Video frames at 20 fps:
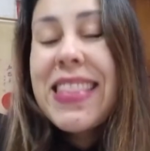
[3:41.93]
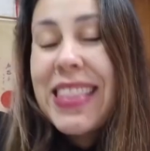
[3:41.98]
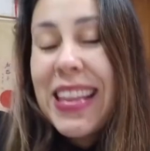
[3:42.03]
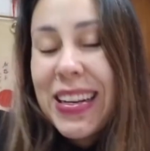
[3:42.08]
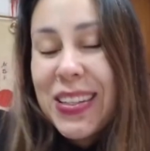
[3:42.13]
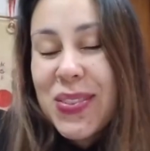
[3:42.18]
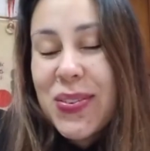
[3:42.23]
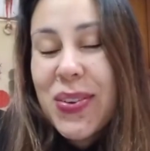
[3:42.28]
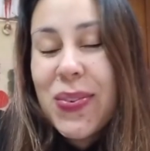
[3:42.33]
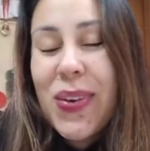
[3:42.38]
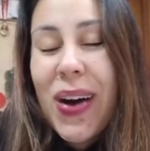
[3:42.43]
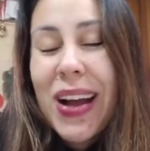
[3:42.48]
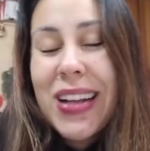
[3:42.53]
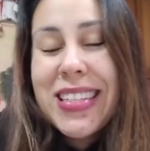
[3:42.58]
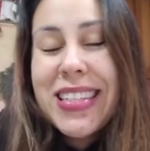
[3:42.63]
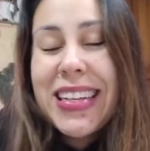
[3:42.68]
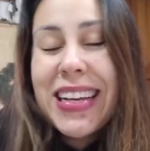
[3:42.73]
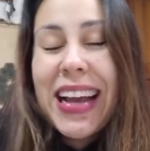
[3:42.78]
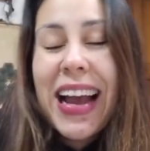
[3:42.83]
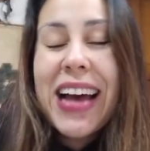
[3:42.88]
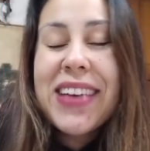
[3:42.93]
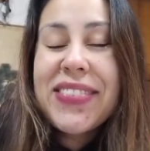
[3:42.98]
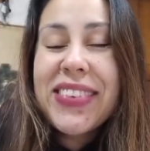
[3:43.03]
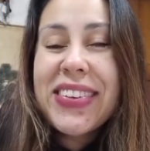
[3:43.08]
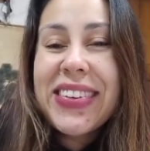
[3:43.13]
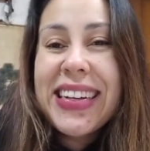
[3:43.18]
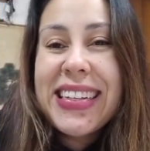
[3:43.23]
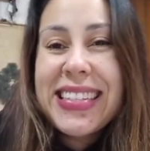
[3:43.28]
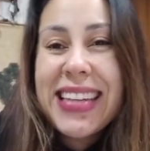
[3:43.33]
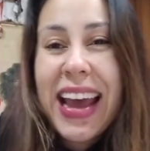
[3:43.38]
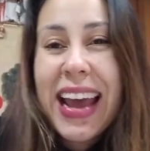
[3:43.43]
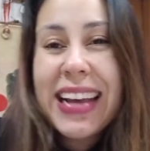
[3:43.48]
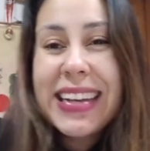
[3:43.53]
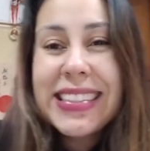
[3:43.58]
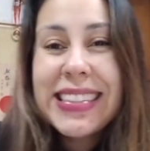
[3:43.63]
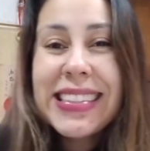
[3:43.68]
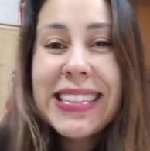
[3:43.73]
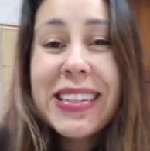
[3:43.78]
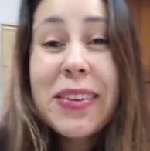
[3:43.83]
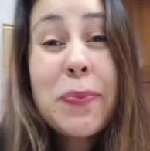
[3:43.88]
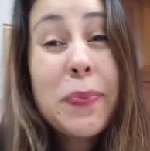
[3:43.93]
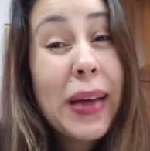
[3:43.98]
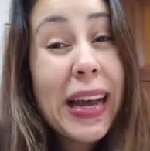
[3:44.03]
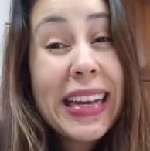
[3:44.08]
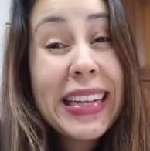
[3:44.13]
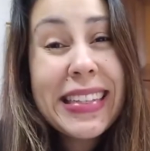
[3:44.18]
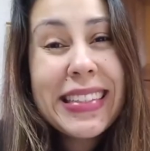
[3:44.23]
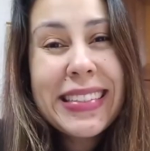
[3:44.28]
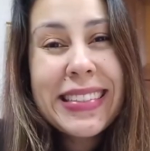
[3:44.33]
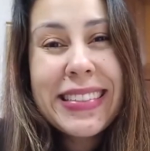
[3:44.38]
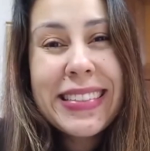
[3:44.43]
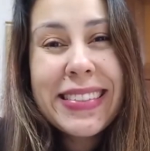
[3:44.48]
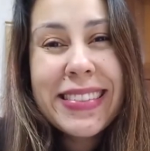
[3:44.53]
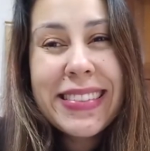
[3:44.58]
Thanks for watching. Have a great day. Bye.